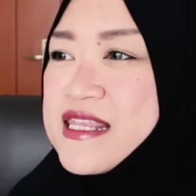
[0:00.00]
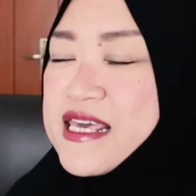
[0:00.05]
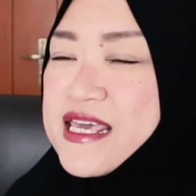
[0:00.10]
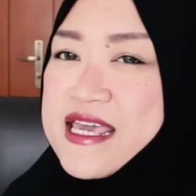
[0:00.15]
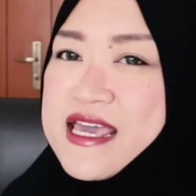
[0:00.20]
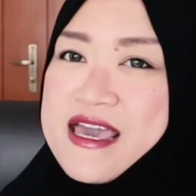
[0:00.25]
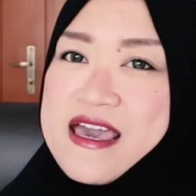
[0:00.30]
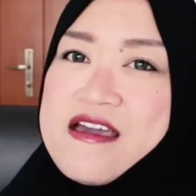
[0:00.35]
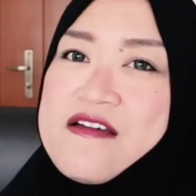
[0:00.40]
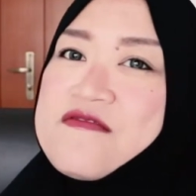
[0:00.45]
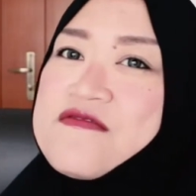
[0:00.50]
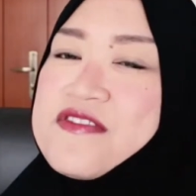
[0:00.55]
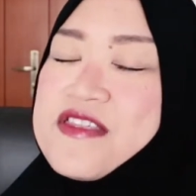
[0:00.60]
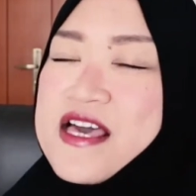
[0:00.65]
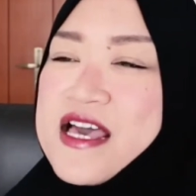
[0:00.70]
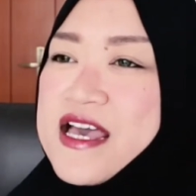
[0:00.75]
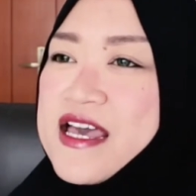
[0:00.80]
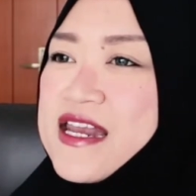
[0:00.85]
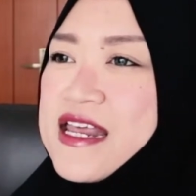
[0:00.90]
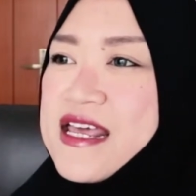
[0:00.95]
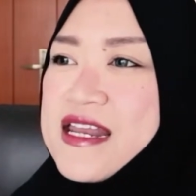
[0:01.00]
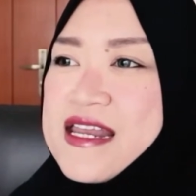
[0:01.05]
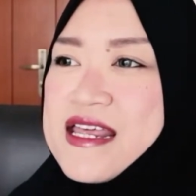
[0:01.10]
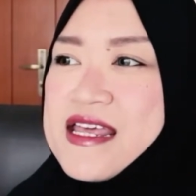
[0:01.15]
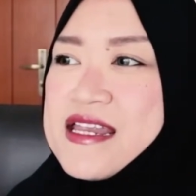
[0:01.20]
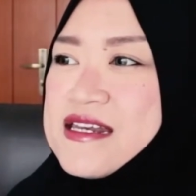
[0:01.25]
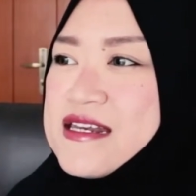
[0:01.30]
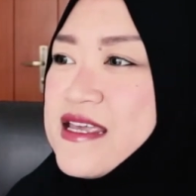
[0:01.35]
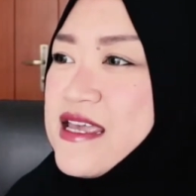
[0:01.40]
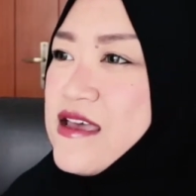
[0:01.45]
they have that, and
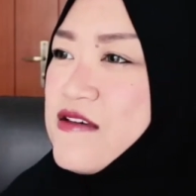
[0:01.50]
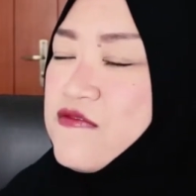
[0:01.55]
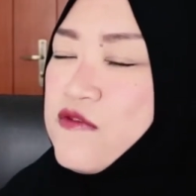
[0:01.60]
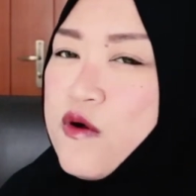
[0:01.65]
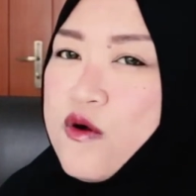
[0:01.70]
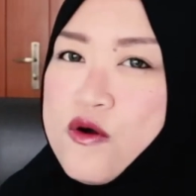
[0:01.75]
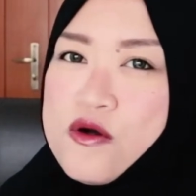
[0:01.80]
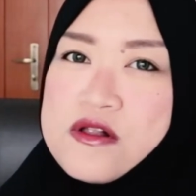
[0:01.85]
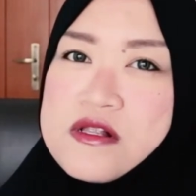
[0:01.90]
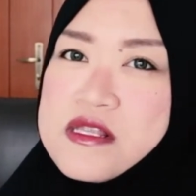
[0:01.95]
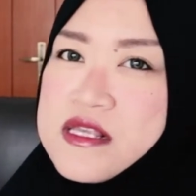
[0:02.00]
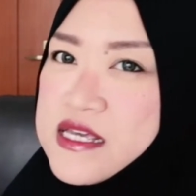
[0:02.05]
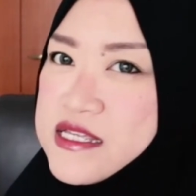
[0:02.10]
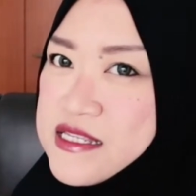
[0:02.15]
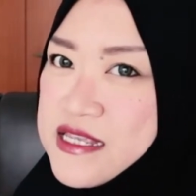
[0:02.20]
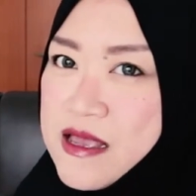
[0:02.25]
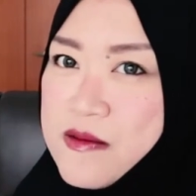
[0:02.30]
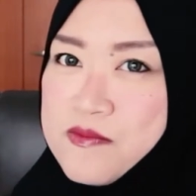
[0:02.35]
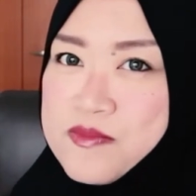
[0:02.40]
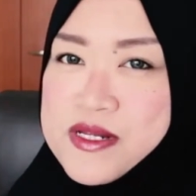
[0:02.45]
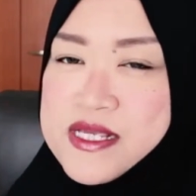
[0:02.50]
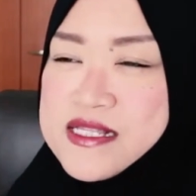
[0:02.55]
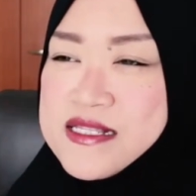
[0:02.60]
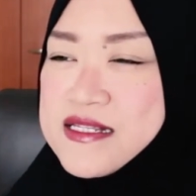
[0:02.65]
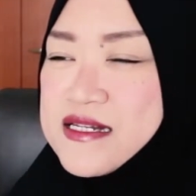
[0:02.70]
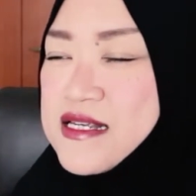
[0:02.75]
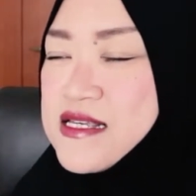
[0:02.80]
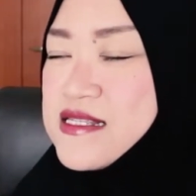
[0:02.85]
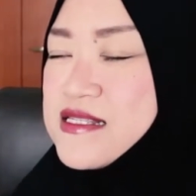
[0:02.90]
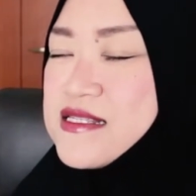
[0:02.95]
then they have all the
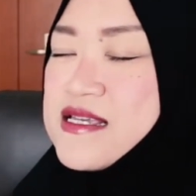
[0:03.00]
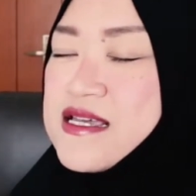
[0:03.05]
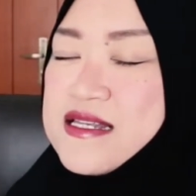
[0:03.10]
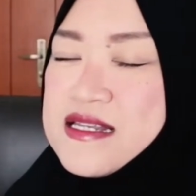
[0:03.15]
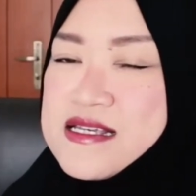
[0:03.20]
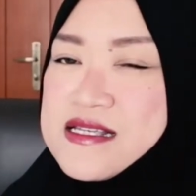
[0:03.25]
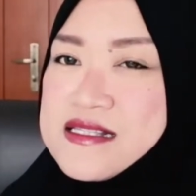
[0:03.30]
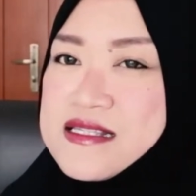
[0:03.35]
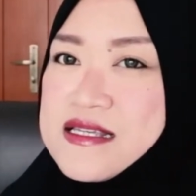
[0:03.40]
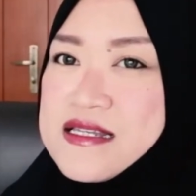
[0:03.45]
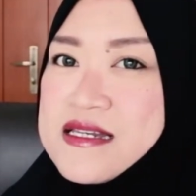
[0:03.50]
templates and the aesthetics.